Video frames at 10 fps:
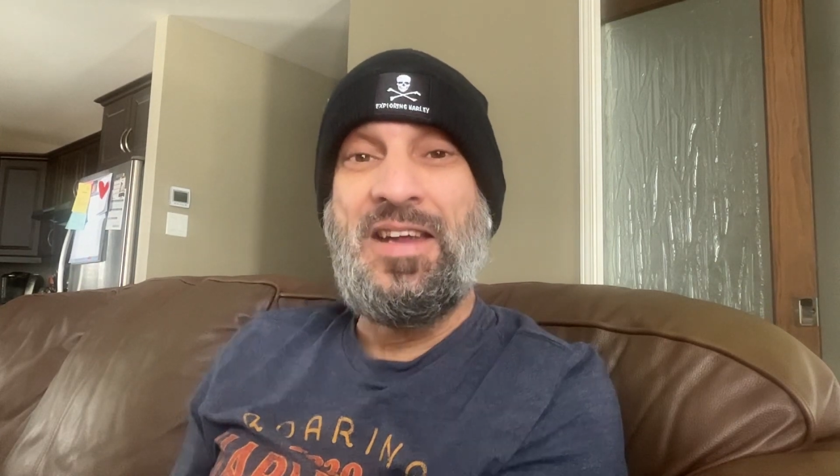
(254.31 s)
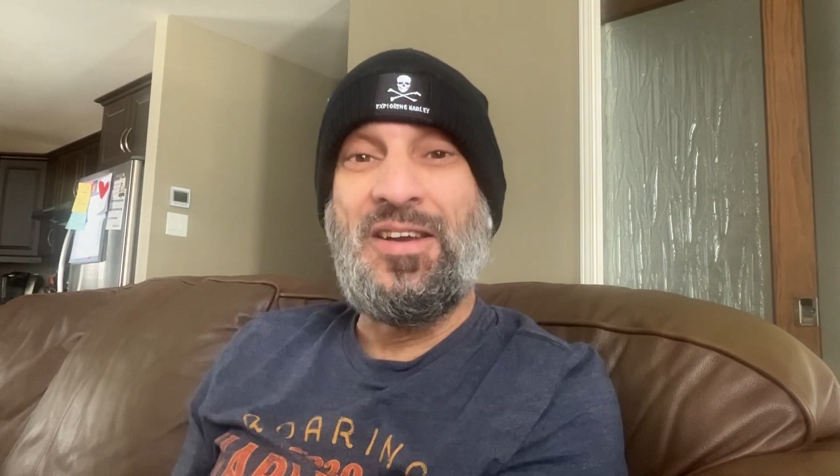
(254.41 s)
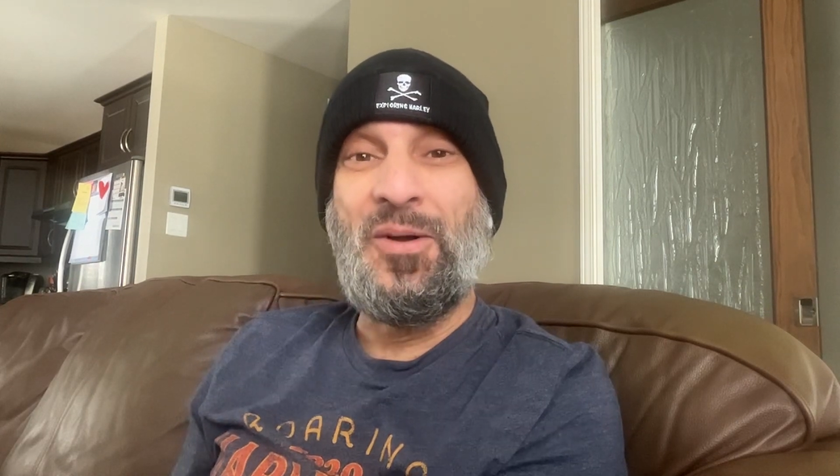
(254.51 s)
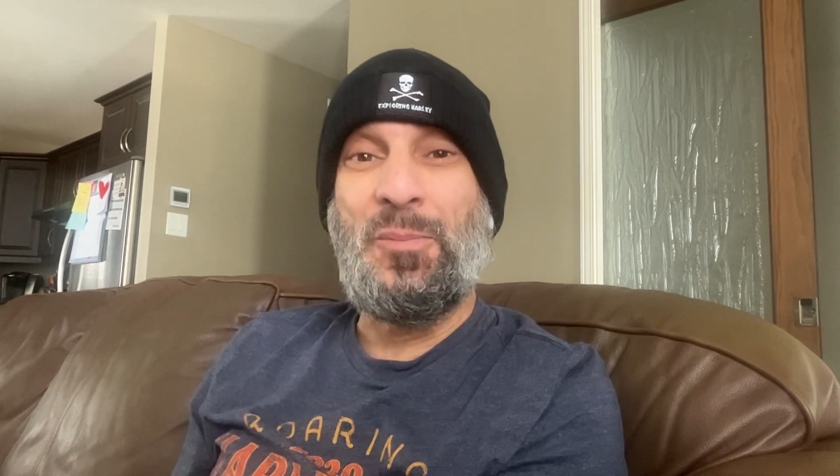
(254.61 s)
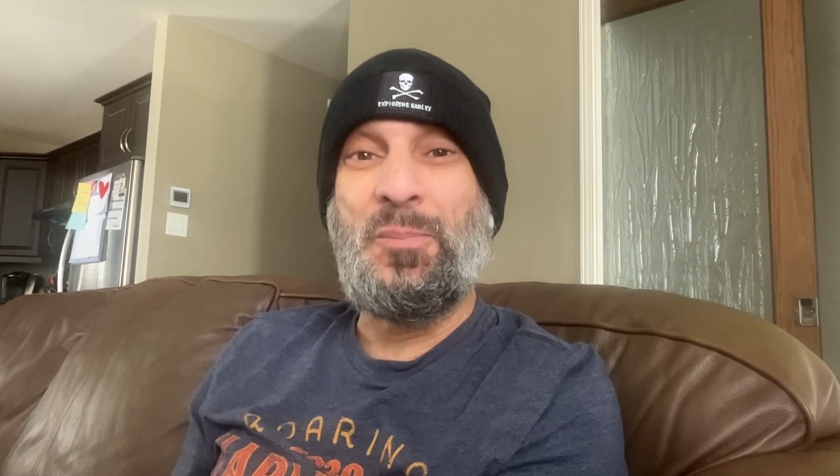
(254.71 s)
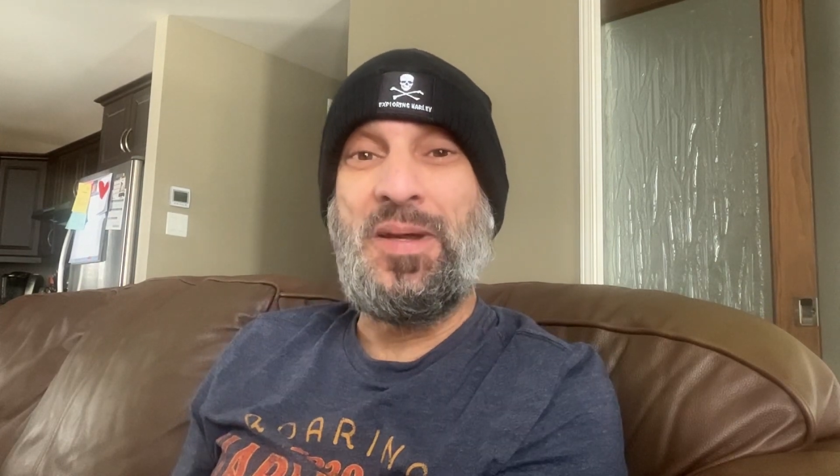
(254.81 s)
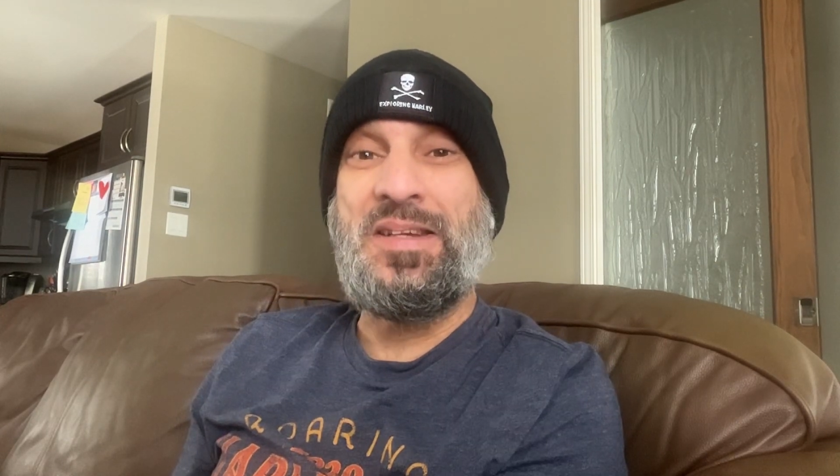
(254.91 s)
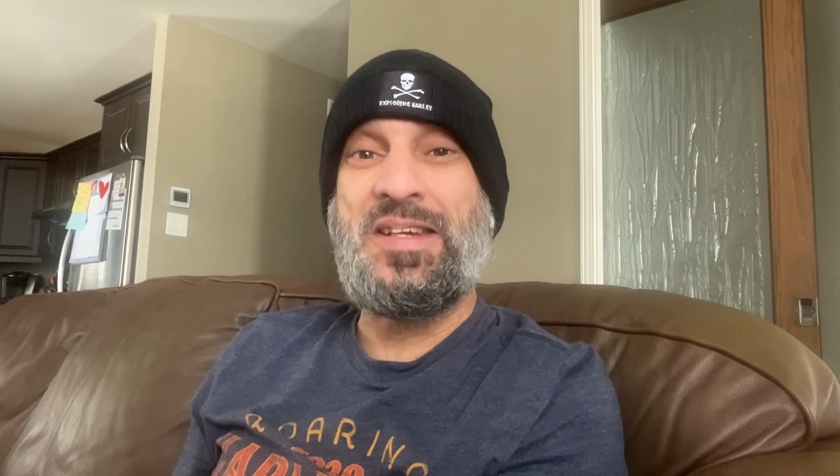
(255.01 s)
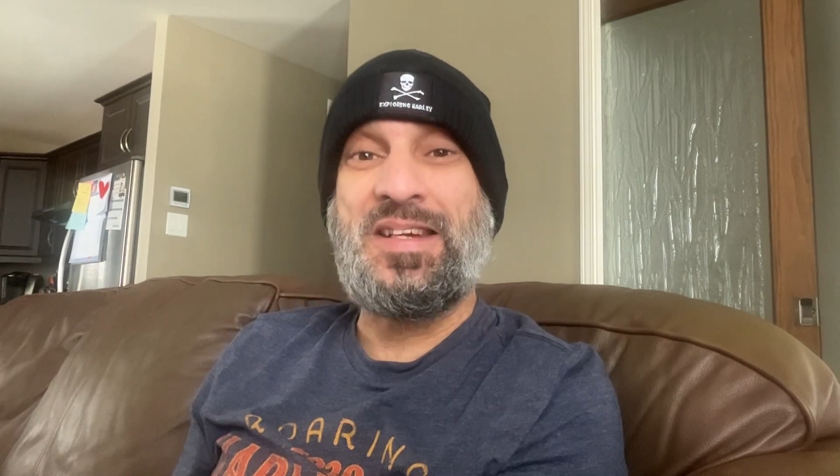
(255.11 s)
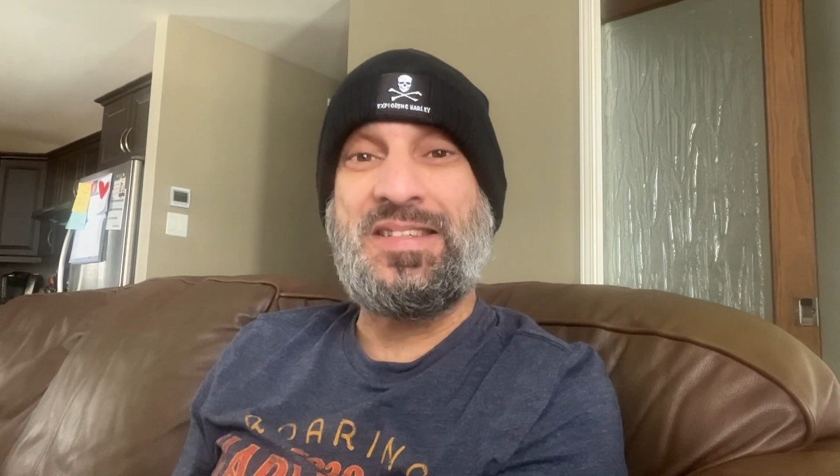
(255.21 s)
no
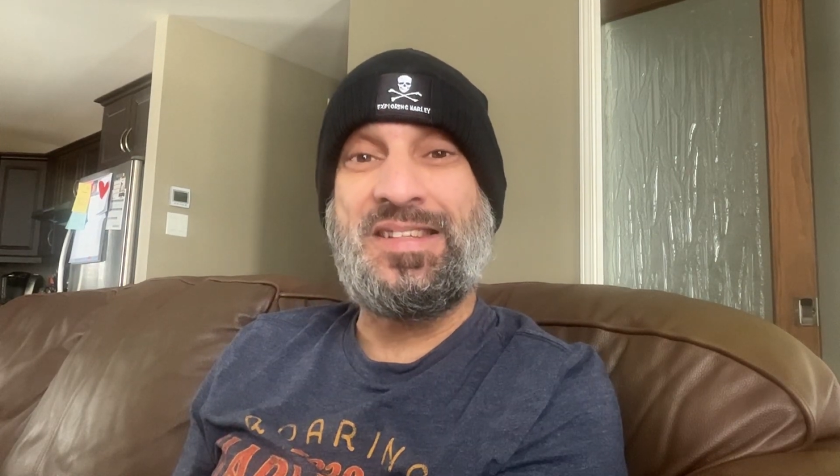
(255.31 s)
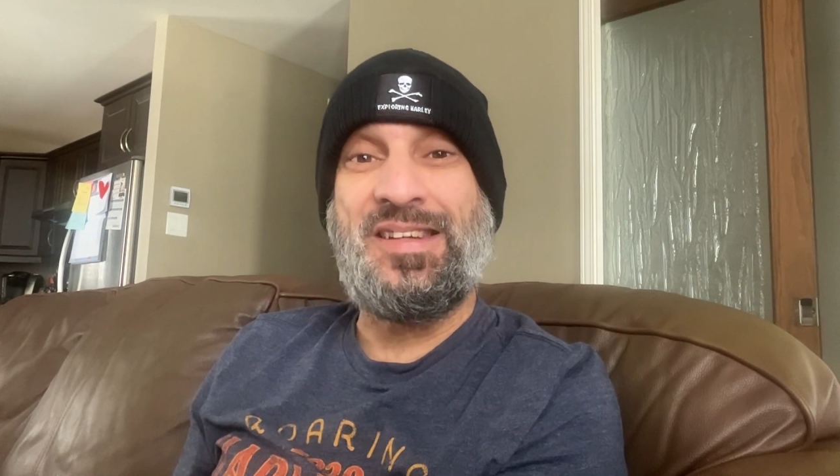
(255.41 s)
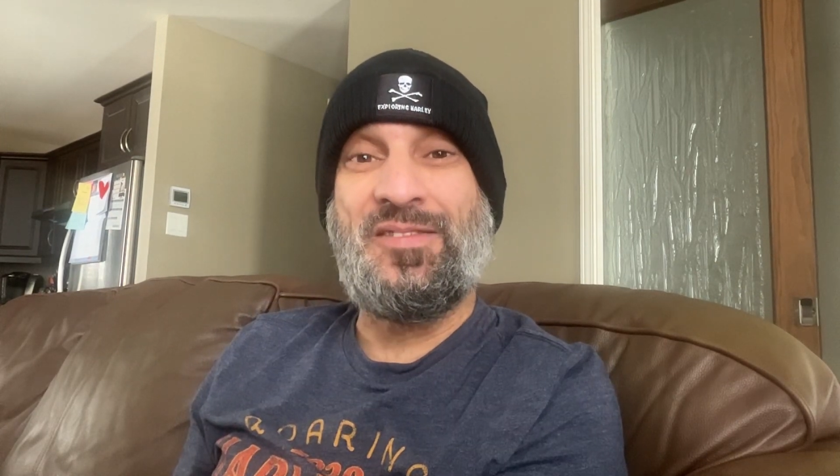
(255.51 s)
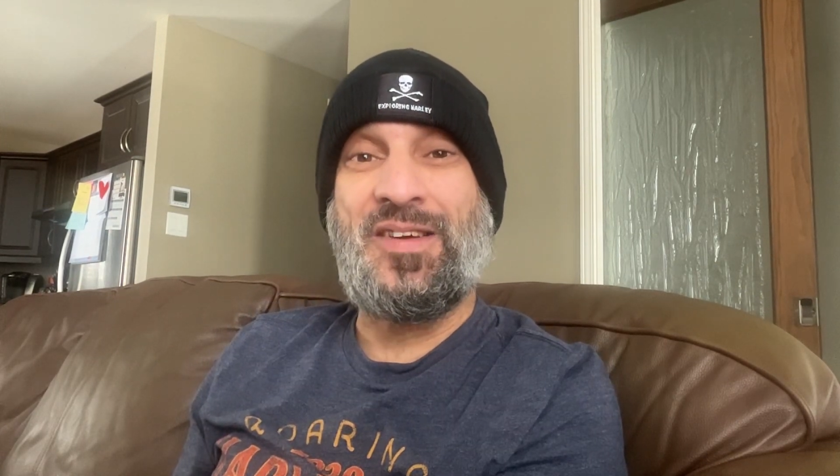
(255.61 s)
PTSD